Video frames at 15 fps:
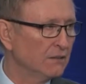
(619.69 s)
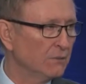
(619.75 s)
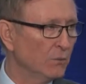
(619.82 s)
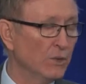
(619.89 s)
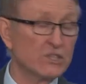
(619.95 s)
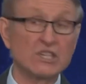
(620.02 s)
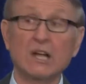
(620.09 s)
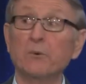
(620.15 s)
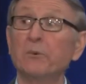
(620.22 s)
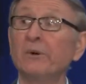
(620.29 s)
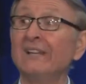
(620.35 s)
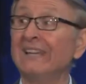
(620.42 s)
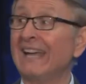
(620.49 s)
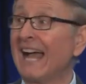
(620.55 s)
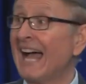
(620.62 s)
which are
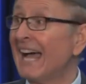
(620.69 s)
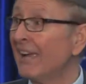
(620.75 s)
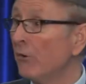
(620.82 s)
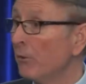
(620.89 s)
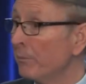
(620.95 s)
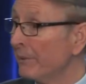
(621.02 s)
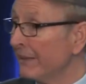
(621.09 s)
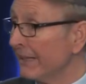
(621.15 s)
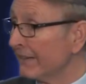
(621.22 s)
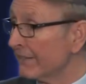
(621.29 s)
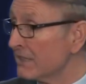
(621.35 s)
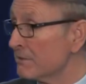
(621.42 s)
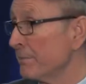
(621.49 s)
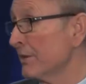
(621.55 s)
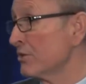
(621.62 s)
really eye opening, the
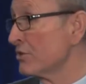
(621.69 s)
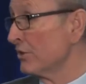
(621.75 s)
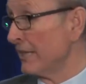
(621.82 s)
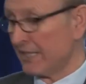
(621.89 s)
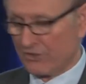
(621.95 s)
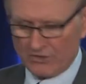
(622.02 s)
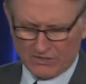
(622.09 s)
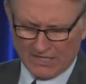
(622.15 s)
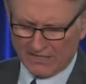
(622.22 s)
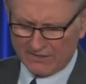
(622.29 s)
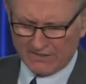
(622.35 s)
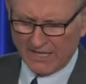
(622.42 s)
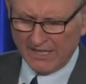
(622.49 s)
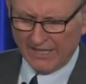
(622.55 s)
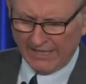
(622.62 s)
spiritual
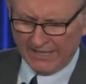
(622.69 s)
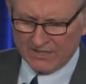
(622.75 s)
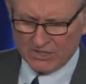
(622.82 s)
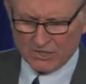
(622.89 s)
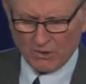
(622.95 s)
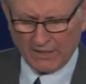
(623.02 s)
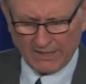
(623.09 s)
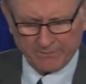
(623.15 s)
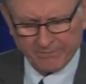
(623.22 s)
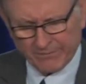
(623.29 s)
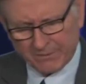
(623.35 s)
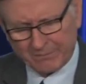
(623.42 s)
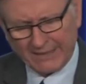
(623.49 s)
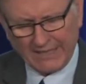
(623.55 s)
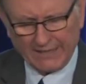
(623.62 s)
exercises and so on.
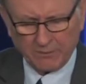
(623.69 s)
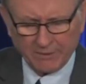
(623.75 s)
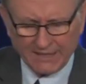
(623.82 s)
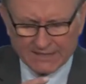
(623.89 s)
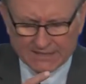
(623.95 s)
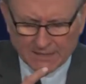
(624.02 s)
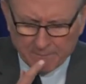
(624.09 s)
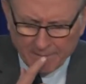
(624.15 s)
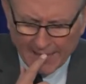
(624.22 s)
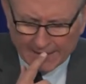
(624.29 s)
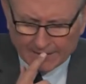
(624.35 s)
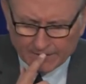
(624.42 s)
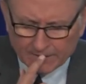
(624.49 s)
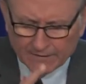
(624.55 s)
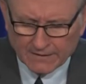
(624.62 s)
But anyway, let's get back
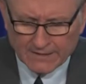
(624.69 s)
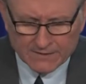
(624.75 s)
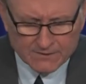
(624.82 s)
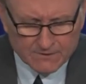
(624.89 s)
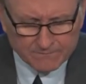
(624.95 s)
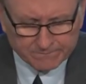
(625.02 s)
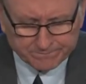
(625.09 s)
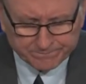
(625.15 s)
here to this.